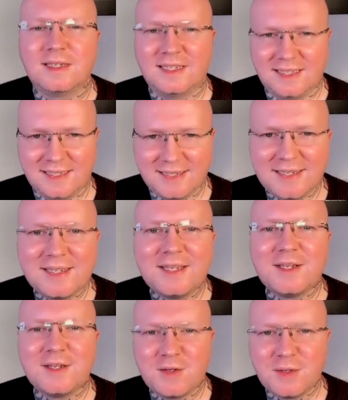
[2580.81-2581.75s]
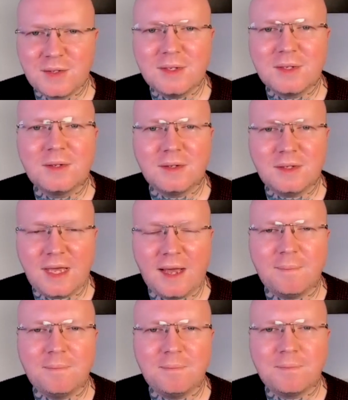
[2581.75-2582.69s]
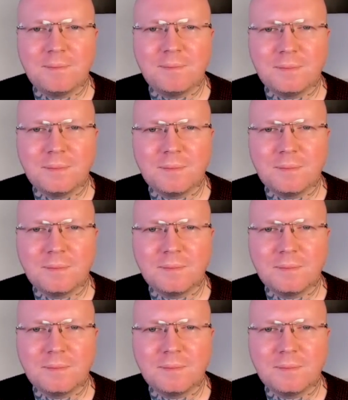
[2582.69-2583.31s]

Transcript: wants to do, fine. I've come in this